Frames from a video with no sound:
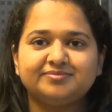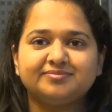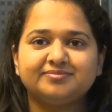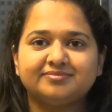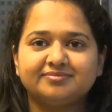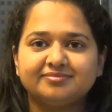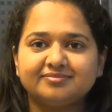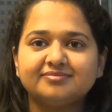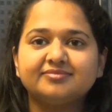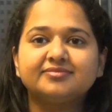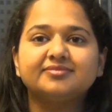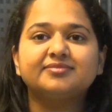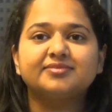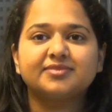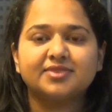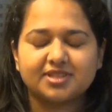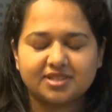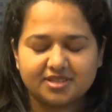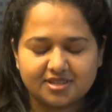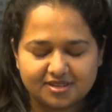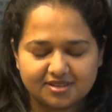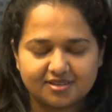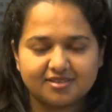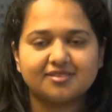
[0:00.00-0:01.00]
doing better
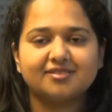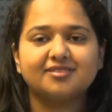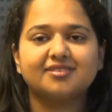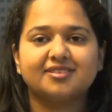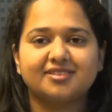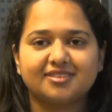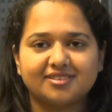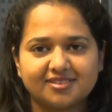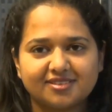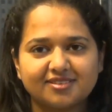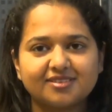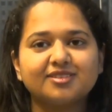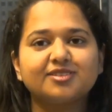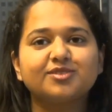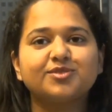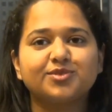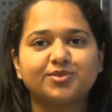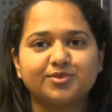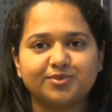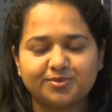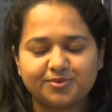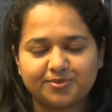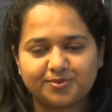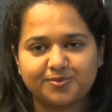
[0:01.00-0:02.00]
in that area, and
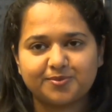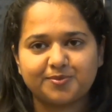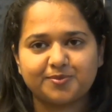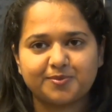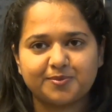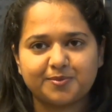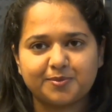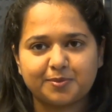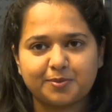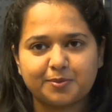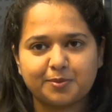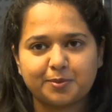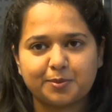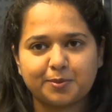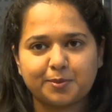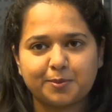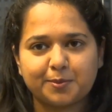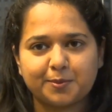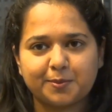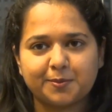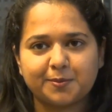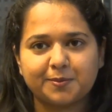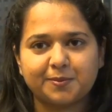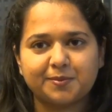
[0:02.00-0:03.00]
other people see
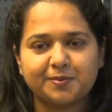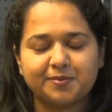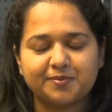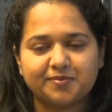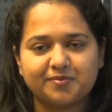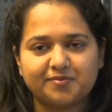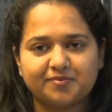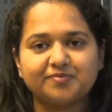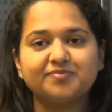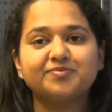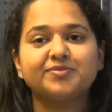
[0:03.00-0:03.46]
that in them.